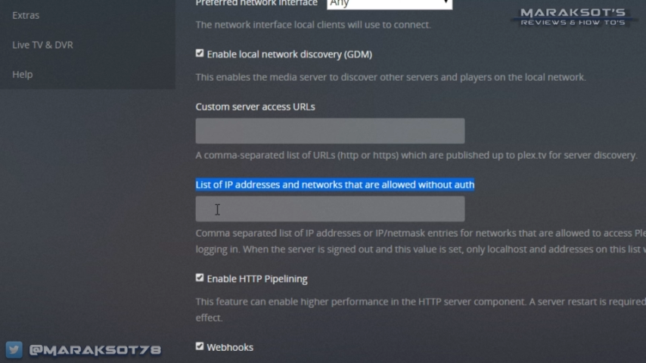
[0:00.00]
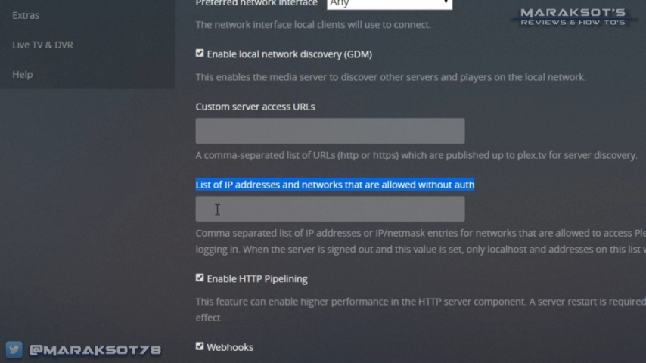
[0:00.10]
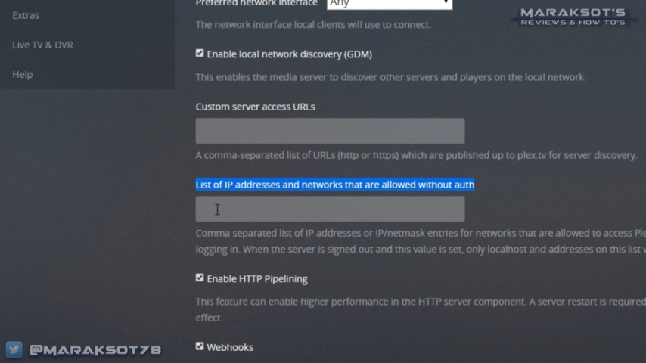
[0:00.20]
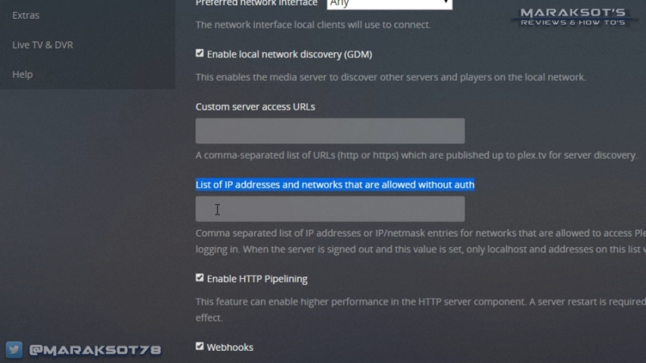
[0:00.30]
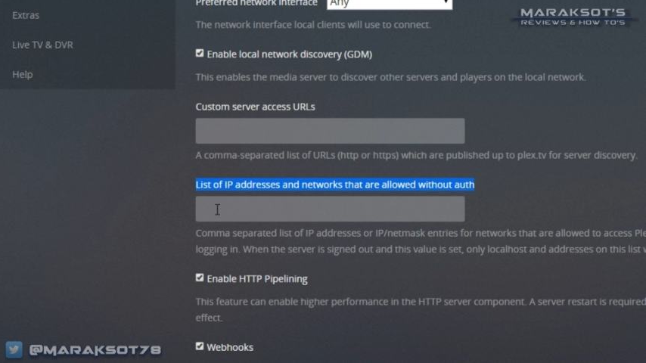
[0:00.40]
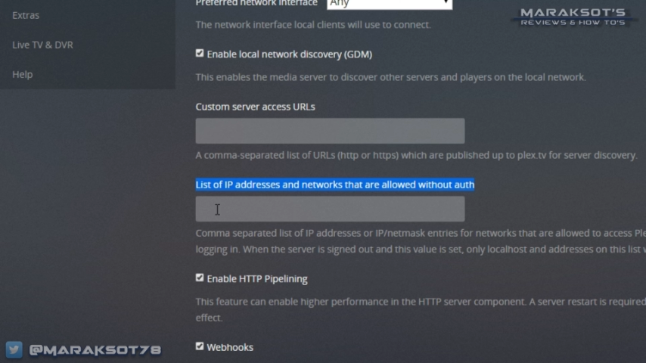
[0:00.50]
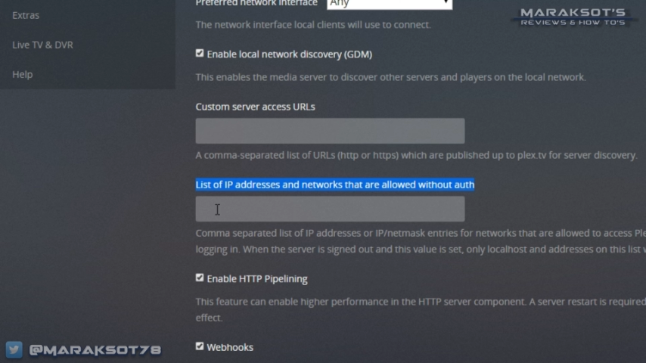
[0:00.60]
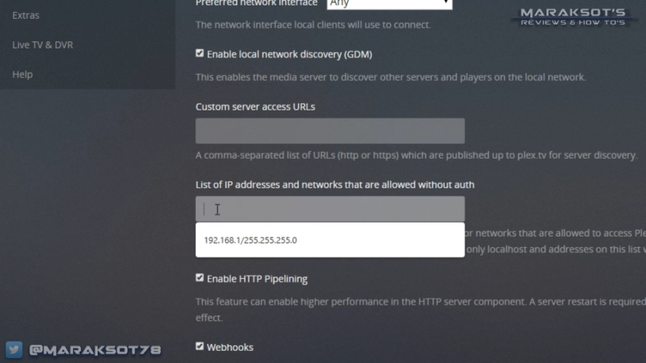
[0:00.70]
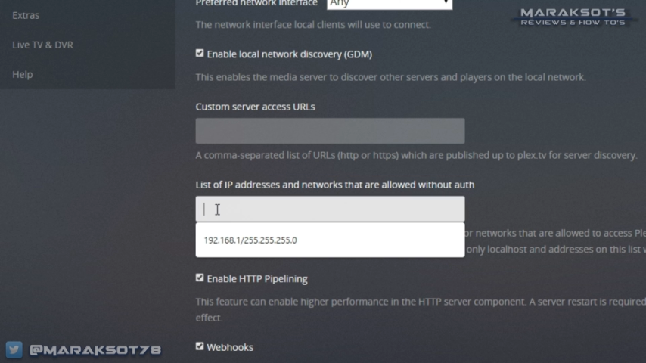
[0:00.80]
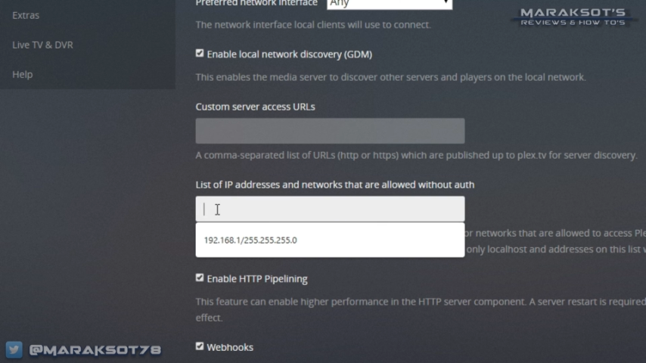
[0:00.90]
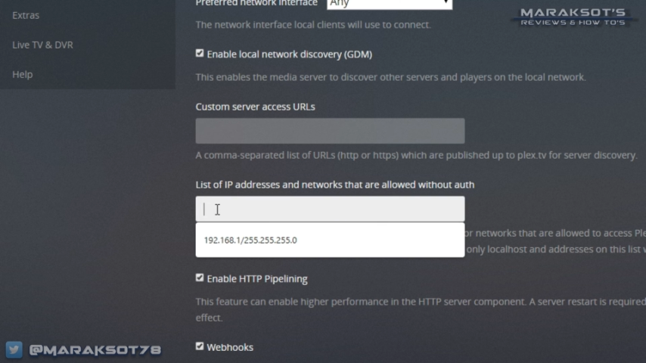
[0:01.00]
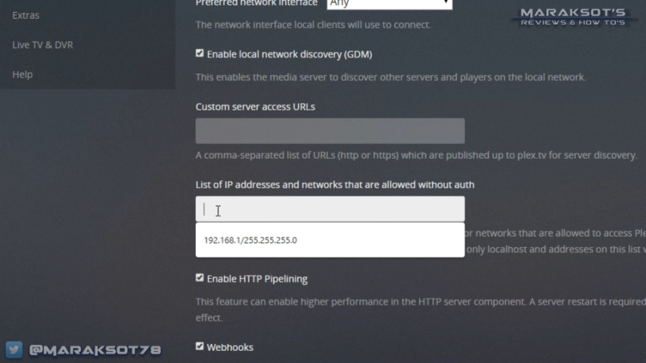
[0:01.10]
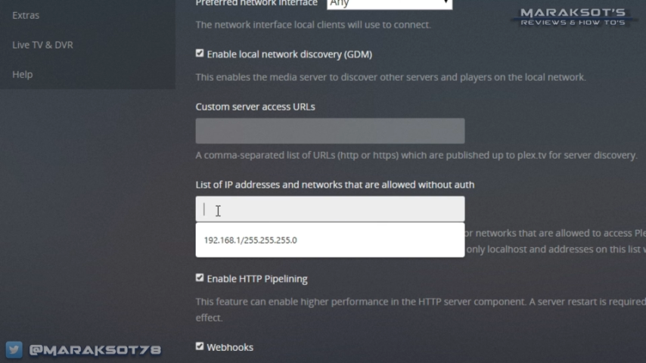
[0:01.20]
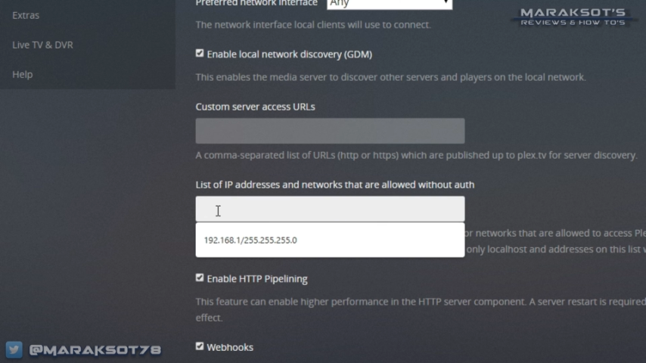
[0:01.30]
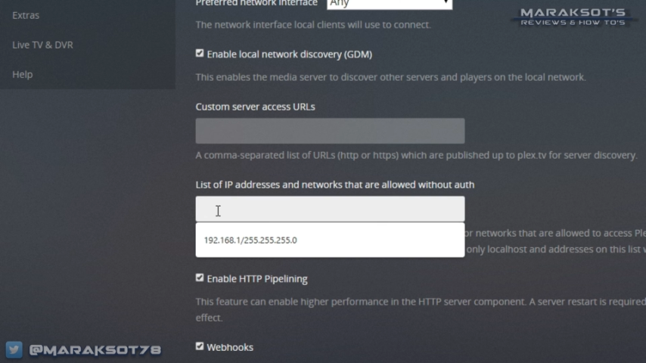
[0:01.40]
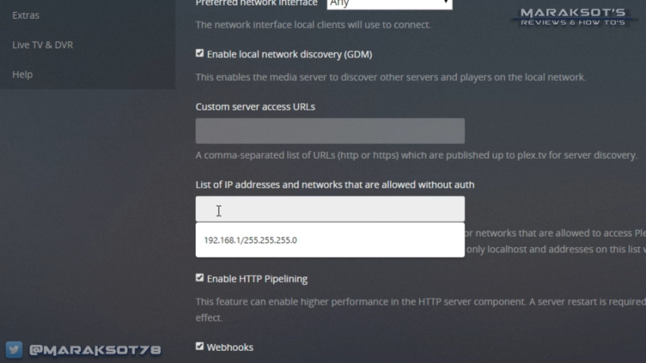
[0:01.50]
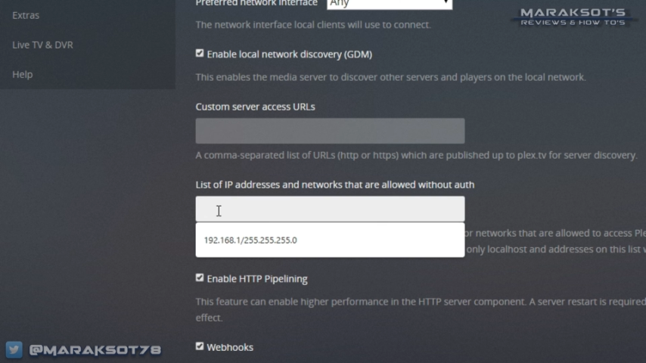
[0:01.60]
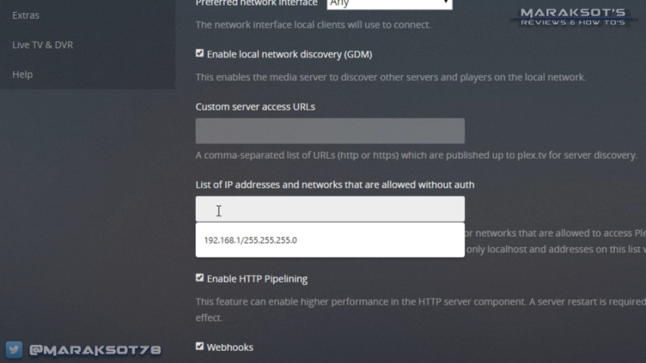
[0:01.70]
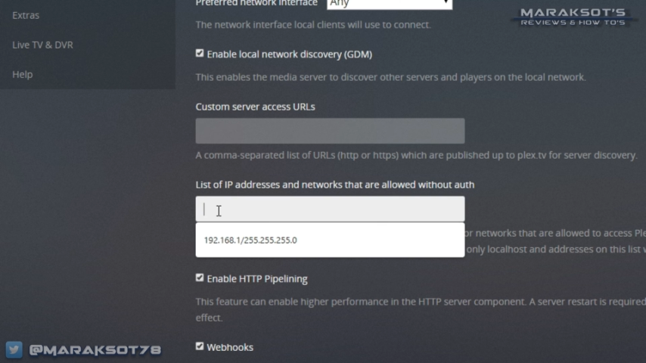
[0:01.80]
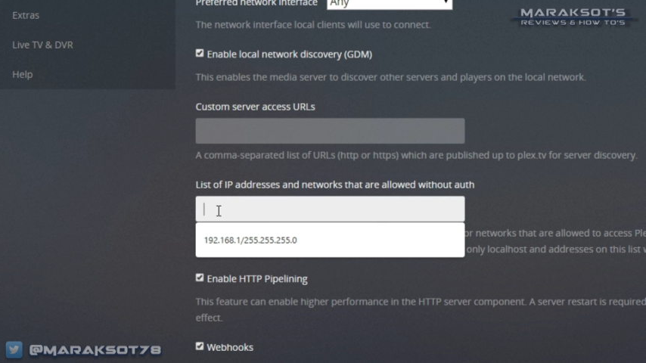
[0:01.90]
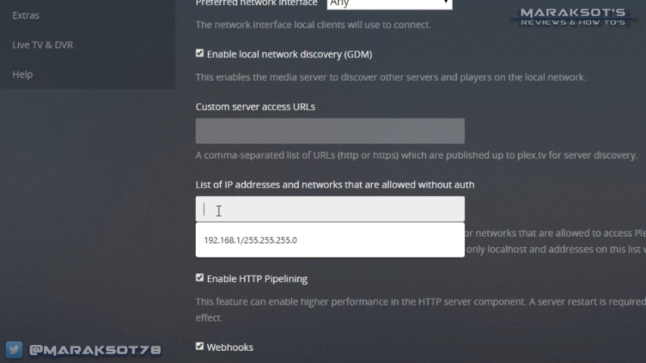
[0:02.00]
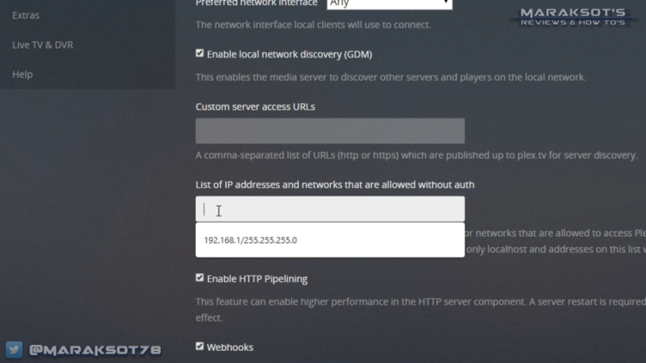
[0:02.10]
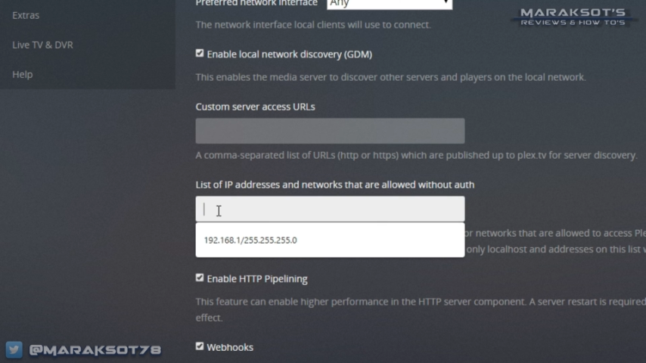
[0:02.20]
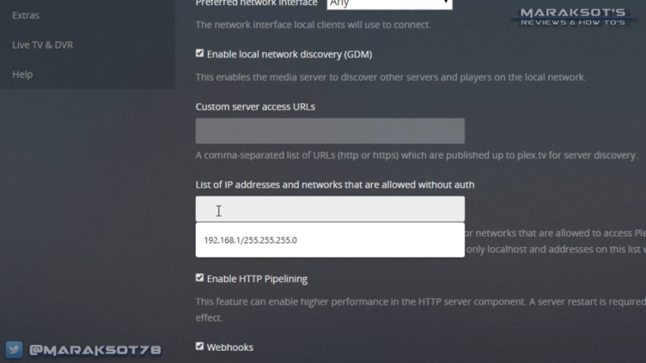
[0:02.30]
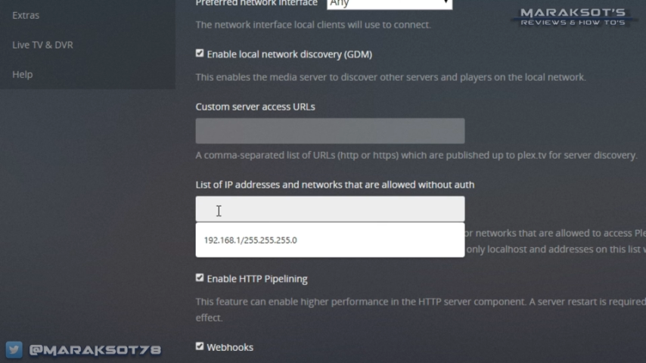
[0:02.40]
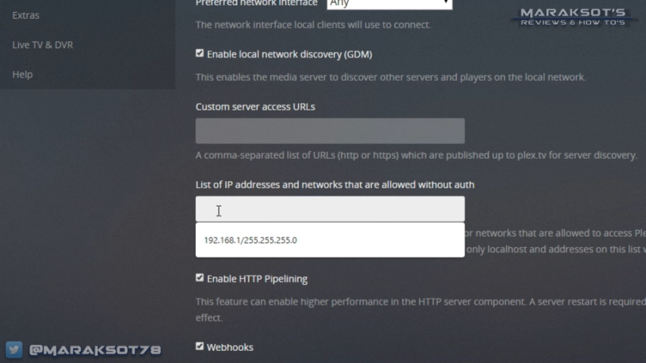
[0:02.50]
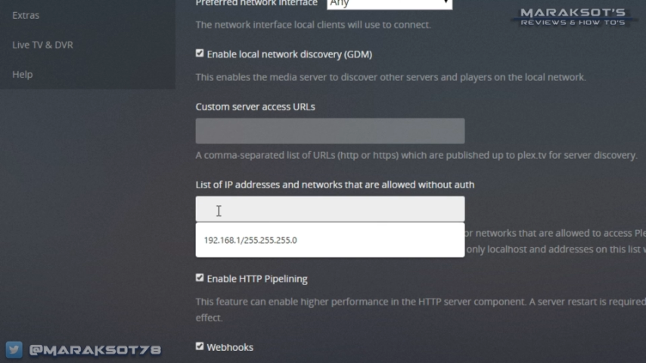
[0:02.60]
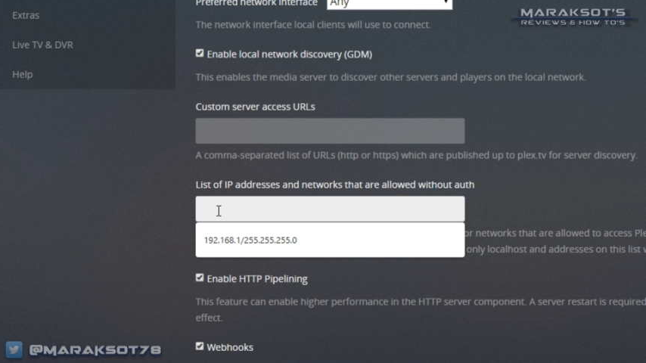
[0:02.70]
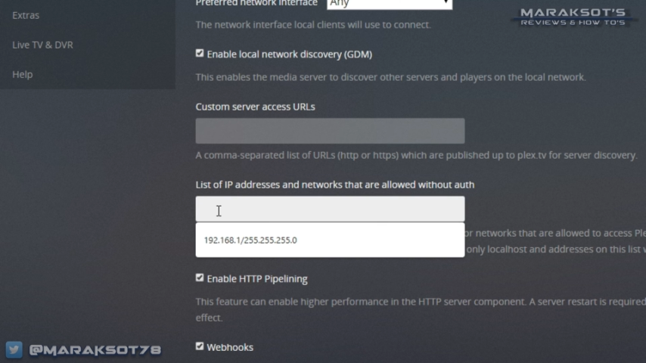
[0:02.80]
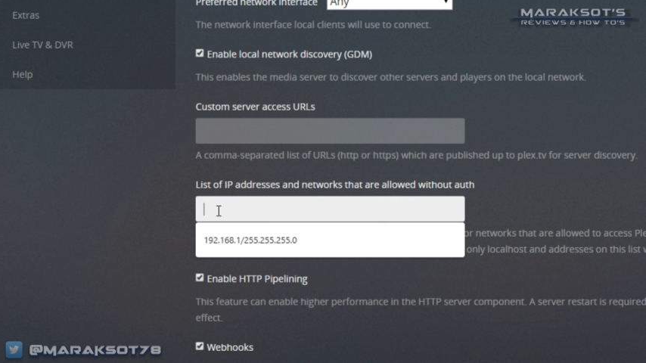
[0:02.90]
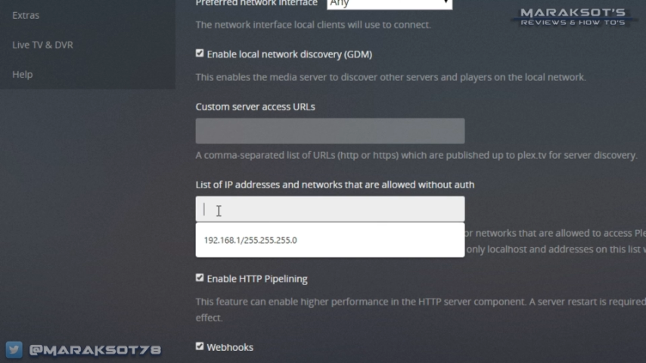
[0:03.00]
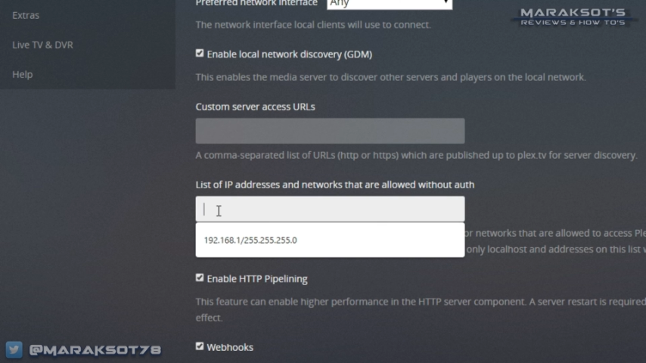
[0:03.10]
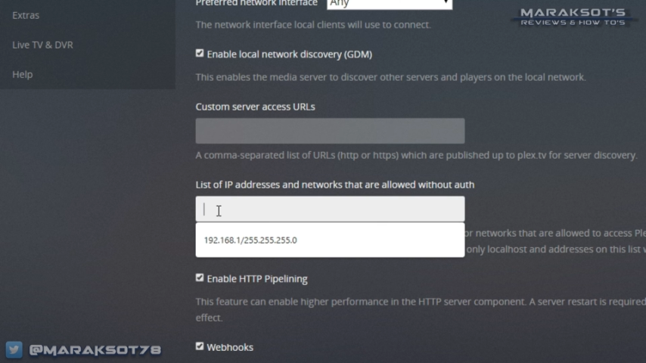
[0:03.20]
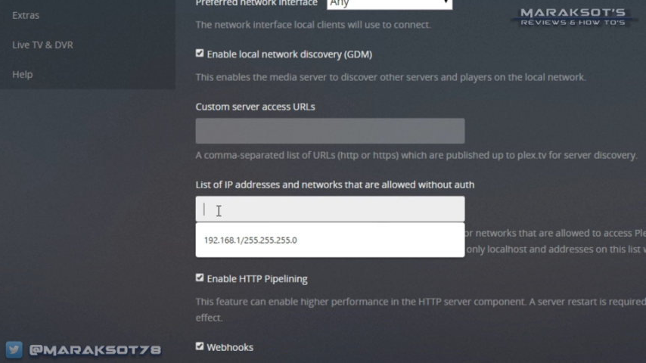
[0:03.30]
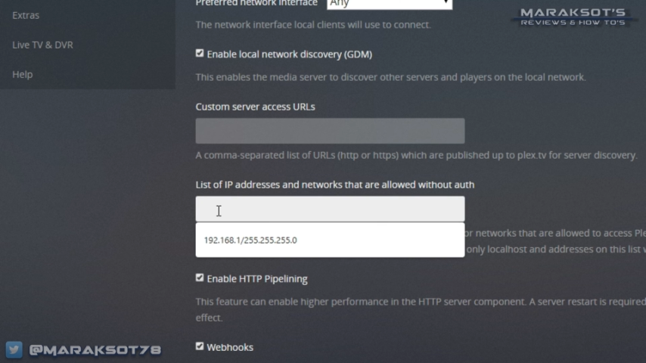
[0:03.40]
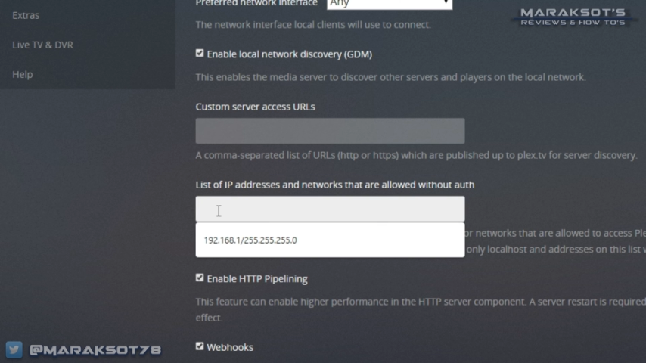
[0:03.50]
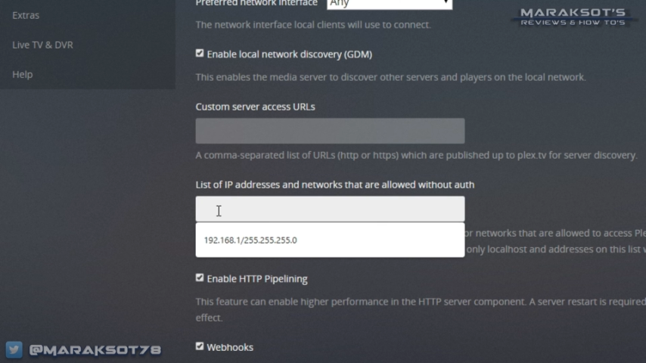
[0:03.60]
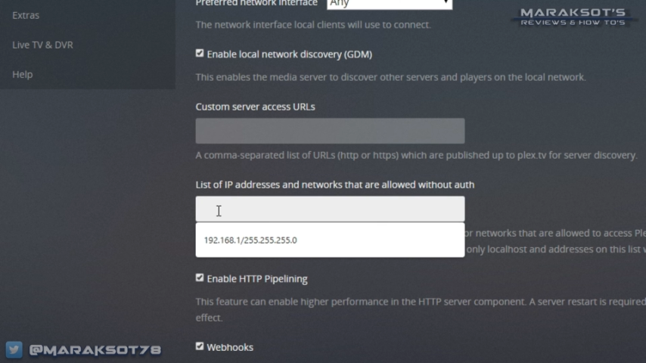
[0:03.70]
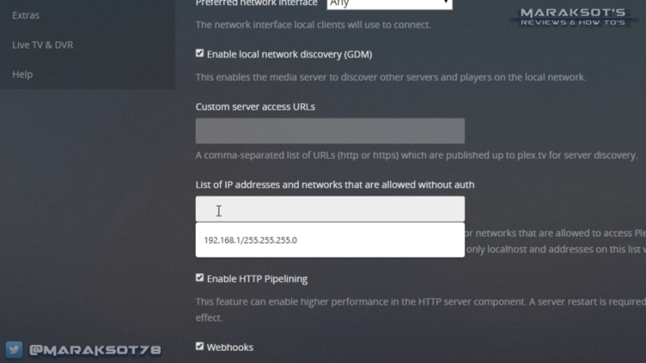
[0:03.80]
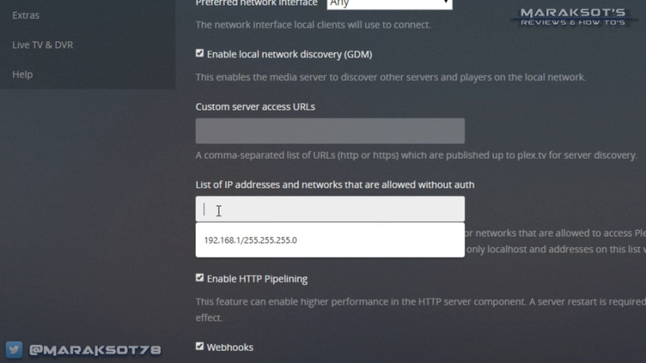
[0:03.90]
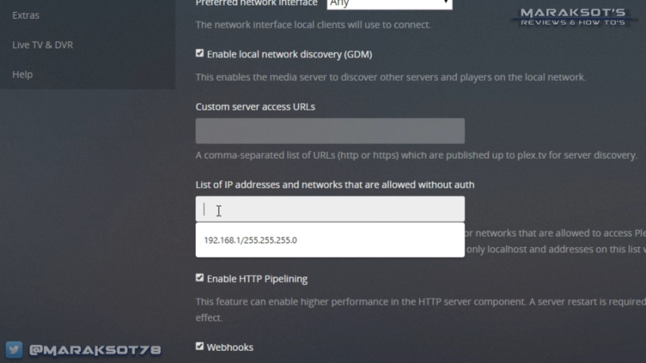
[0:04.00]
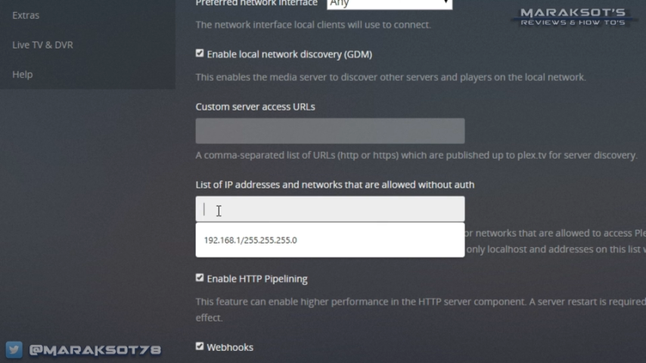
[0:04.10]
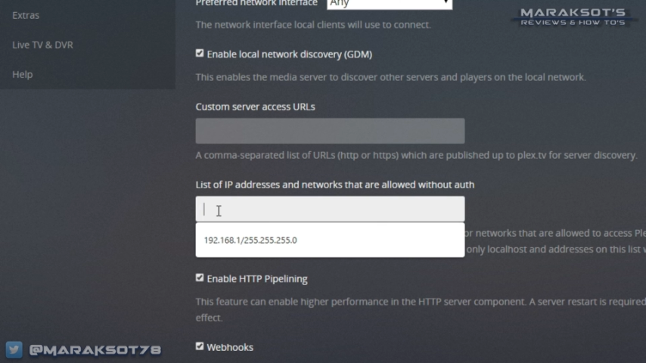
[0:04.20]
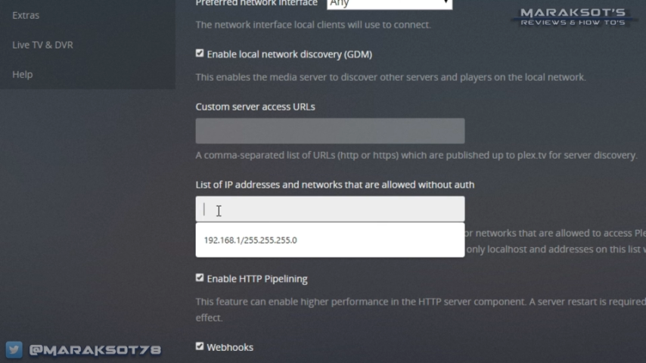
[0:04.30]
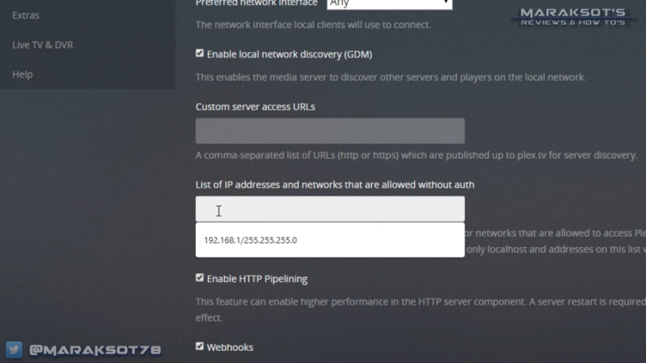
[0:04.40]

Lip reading: (no speaker visible)